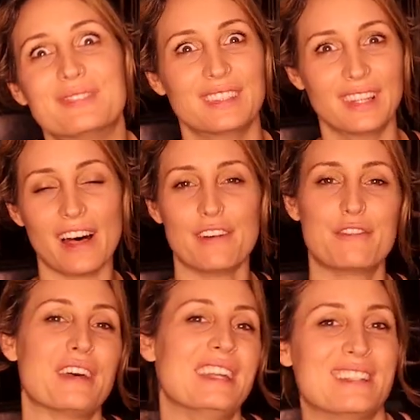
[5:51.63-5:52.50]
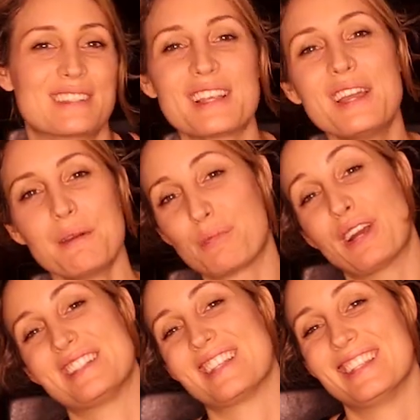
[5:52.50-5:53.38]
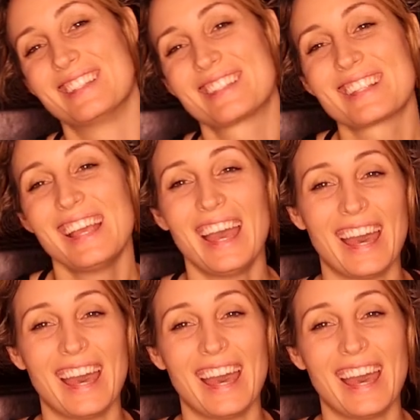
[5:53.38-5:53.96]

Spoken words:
love and presence.